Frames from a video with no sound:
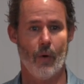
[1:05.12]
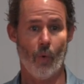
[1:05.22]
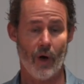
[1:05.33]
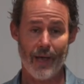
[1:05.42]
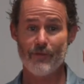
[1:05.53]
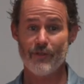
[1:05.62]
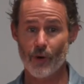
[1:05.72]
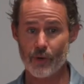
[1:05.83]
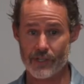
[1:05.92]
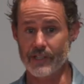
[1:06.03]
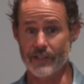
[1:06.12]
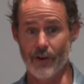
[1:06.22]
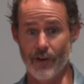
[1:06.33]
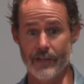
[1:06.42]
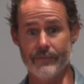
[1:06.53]
what I'm focusing
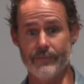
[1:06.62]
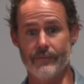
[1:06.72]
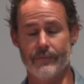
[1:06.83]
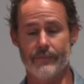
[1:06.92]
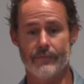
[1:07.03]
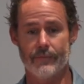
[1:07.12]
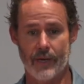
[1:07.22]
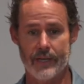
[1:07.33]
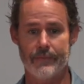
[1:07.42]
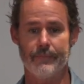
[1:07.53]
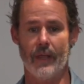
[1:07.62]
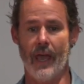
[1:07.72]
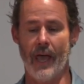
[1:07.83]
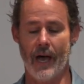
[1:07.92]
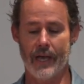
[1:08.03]
on, right?
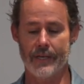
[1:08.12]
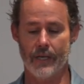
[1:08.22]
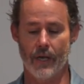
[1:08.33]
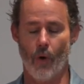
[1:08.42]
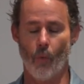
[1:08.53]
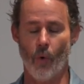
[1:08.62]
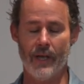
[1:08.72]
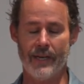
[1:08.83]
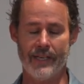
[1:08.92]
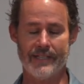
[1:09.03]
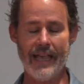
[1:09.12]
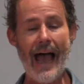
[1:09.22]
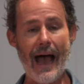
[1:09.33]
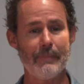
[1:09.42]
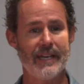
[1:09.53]
And what is
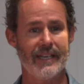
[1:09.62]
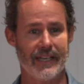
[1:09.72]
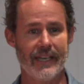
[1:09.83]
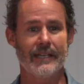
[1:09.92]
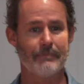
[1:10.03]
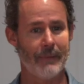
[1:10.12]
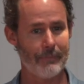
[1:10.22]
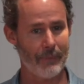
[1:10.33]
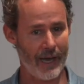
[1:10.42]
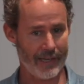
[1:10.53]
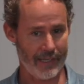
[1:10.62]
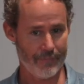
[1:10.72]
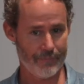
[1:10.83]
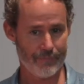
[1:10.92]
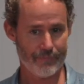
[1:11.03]
happening in my body
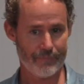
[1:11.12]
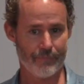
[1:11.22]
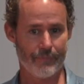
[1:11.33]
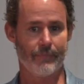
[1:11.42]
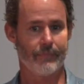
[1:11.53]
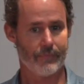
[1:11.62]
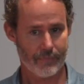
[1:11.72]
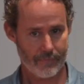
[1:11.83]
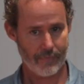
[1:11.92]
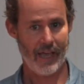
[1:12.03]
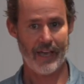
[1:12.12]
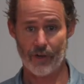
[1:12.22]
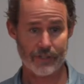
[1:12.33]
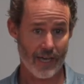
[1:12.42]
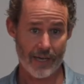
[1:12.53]
at
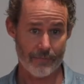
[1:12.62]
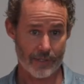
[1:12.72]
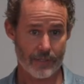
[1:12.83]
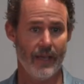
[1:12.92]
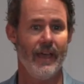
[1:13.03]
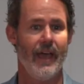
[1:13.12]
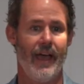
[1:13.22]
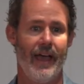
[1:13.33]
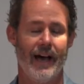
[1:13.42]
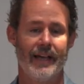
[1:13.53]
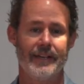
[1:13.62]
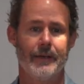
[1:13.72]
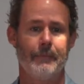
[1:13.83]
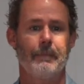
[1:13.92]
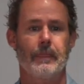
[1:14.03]
all times. And